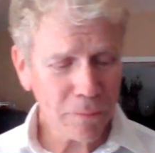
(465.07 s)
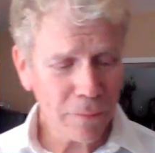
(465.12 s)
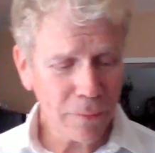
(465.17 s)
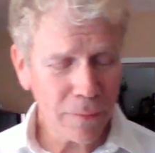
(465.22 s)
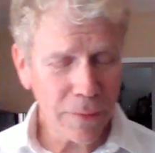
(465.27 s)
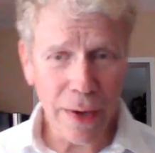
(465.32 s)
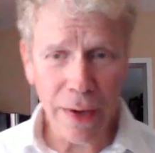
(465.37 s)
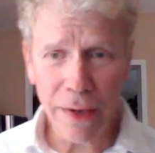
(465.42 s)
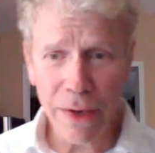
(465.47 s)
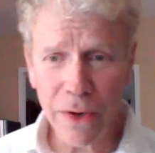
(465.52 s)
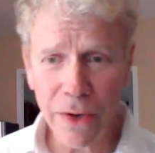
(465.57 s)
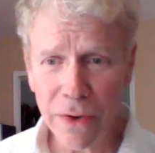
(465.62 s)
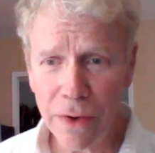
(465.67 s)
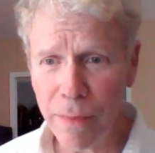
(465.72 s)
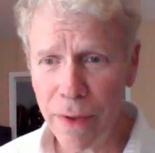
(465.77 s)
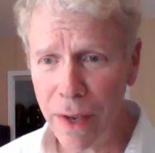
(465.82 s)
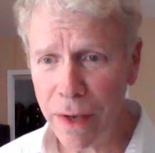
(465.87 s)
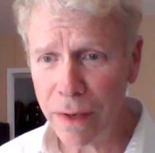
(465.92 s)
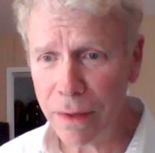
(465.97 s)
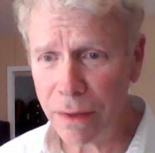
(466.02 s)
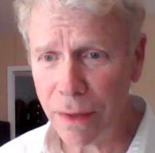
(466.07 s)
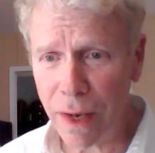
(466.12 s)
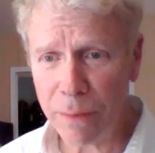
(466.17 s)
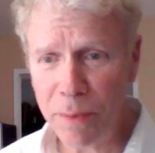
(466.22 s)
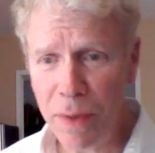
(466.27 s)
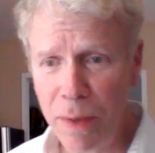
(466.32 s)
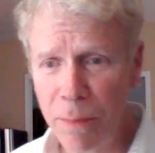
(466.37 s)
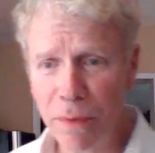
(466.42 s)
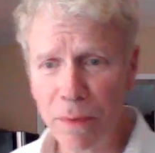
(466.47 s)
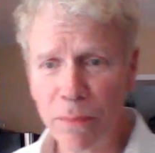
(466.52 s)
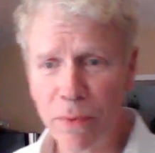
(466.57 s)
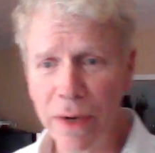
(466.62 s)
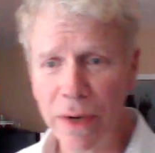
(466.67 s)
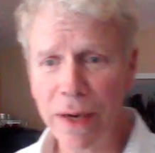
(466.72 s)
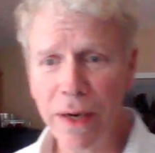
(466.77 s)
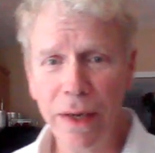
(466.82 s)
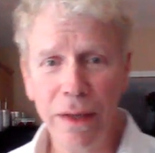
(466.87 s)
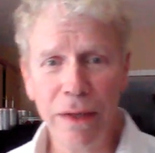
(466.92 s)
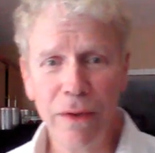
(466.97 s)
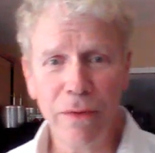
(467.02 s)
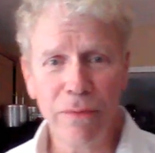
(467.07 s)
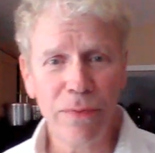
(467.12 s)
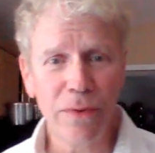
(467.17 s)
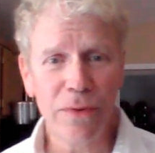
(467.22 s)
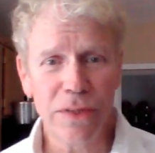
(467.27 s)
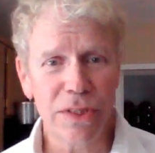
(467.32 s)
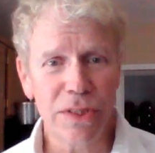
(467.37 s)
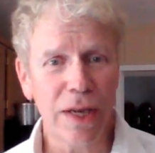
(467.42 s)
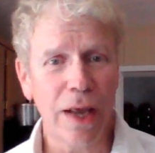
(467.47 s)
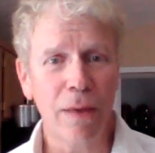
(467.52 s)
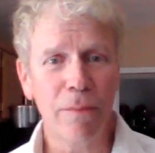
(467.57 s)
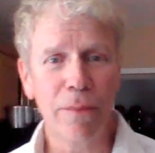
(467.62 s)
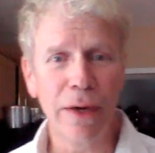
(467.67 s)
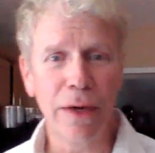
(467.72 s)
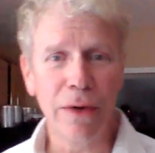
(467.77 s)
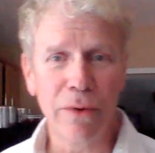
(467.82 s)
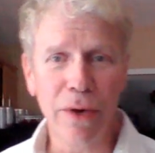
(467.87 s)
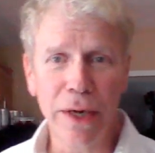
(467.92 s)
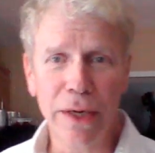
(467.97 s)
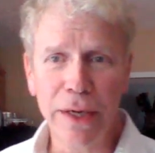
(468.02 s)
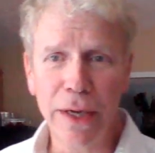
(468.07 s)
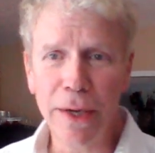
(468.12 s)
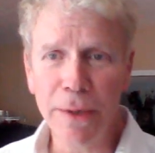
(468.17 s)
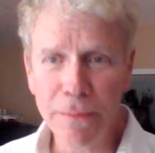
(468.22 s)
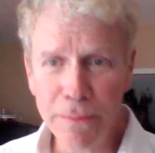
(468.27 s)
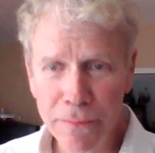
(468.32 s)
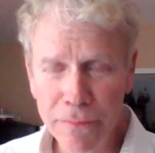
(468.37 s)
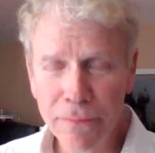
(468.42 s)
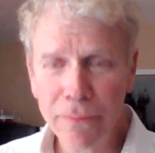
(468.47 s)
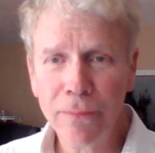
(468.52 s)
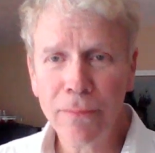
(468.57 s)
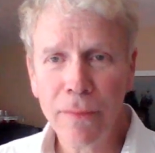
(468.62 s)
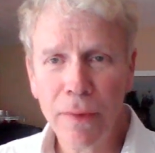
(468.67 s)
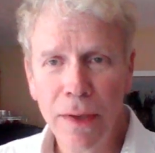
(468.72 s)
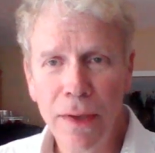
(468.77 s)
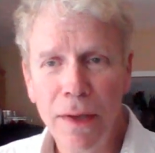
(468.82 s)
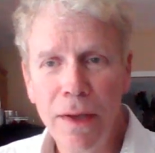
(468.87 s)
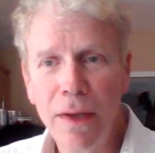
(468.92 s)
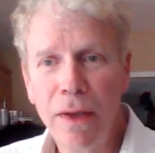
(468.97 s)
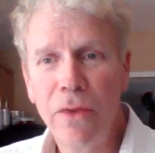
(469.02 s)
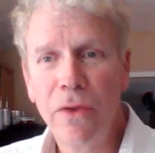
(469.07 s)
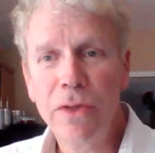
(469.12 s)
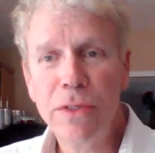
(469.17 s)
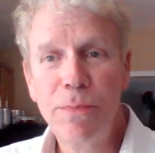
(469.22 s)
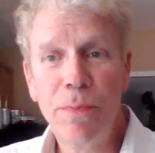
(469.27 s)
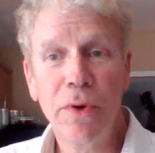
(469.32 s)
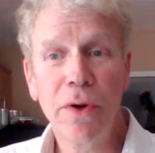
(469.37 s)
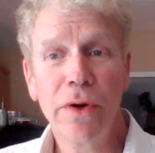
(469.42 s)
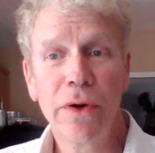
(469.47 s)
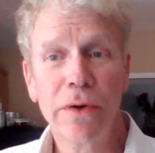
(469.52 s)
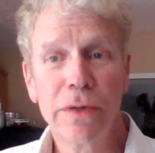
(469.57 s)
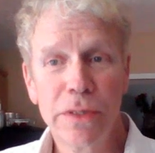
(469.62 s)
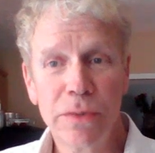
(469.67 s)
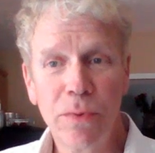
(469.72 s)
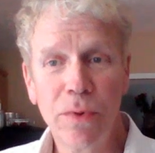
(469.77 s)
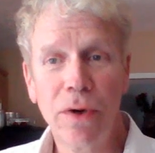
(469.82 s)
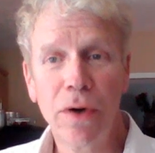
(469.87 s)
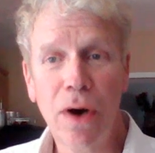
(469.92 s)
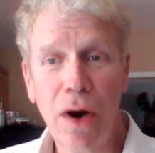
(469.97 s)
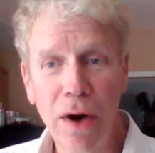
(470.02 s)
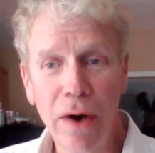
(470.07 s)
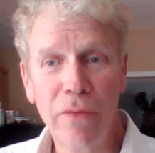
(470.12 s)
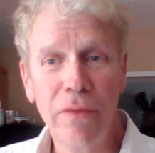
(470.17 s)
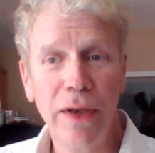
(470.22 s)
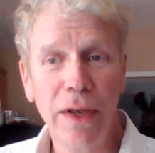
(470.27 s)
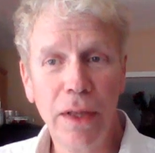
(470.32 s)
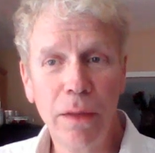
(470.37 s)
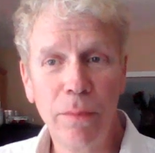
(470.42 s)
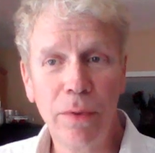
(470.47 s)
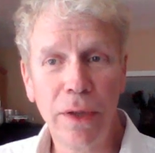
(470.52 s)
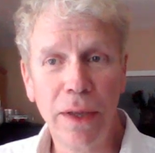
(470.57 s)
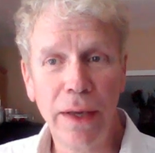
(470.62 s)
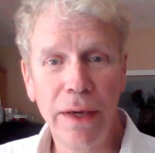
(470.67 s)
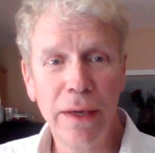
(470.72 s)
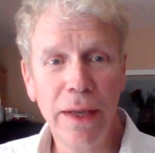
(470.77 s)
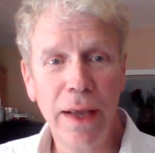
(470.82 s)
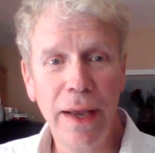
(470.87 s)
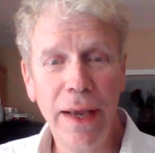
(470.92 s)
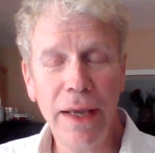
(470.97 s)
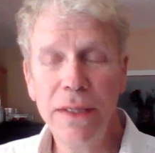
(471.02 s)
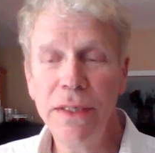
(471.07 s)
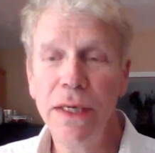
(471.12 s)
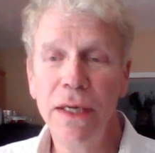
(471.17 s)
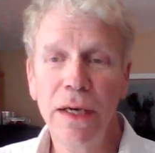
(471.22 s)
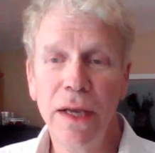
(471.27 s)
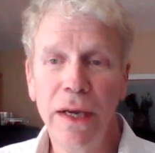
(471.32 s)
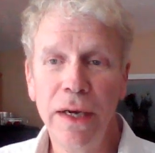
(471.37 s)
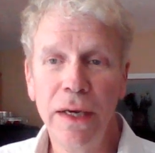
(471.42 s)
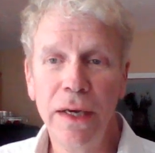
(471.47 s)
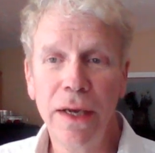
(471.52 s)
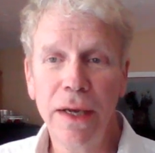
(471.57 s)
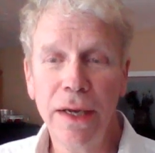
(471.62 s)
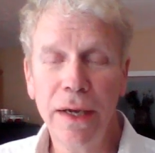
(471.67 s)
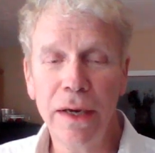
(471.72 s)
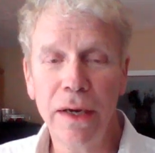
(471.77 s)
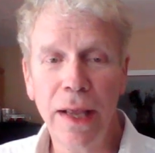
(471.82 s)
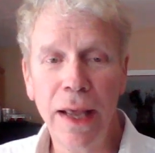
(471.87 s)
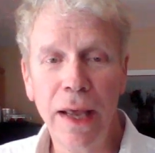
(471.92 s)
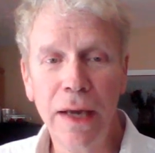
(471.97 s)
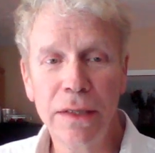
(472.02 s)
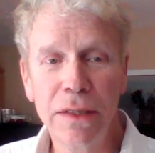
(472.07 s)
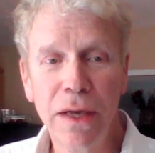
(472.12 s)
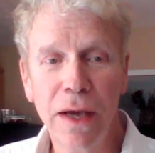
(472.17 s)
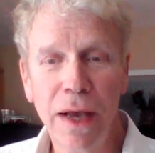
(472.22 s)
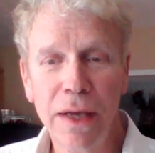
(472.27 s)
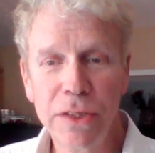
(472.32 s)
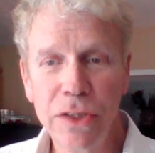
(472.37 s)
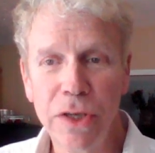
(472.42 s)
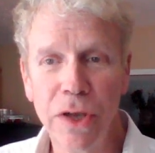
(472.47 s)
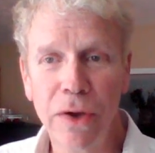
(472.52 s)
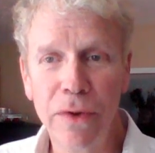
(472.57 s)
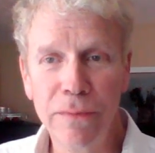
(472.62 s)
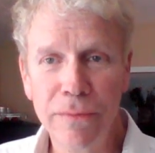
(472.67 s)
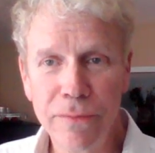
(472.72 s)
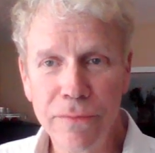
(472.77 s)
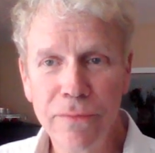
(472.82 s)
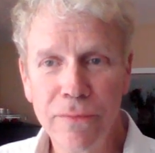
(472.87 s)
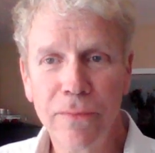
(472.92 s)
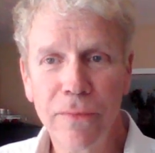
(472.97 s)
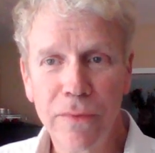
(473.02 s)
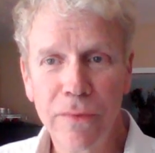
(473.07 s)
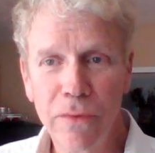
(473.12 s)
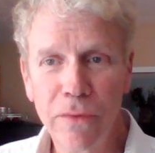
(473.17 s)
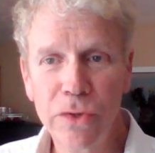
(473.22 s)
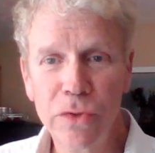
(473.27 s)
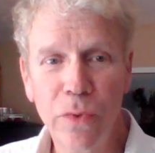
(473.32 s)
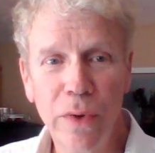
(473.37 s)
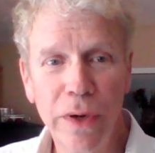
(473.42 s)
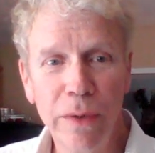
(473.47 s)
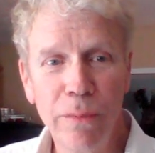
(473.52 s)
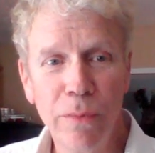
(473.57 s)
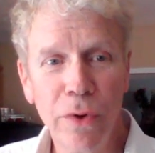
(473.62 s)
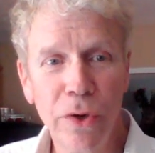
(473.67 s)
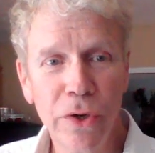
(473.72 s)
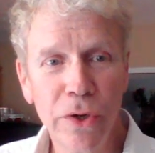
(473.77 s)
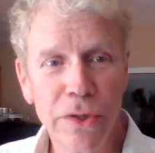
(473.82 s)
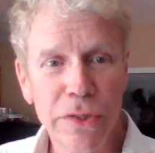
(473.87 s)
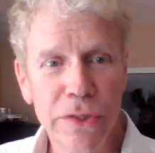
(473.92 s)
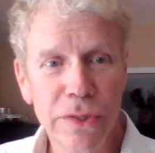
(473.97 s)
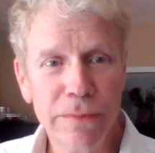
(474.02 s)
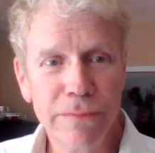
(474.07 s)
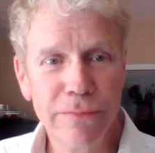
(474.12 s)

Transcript: I hear you, man. A lot of people are bringing in the food stamp money right now. Those burgers were, are available at eighteen ninety-nine at Costco for twenty burgers.